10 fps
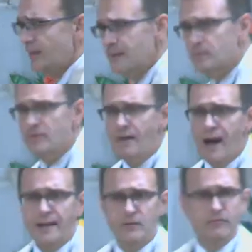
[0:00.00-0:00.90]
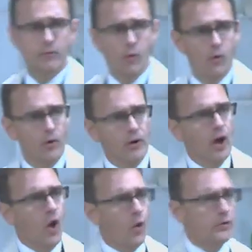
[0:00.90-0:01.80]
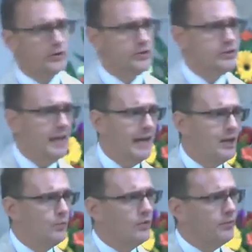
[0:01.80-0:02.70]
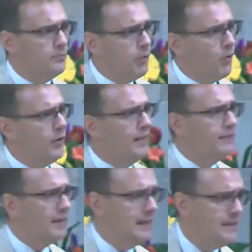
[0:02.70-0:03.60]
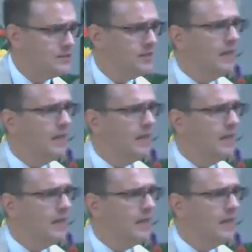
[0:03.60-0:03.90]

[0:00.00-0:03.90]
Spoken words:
and provided for, or to stand with the poor and the least,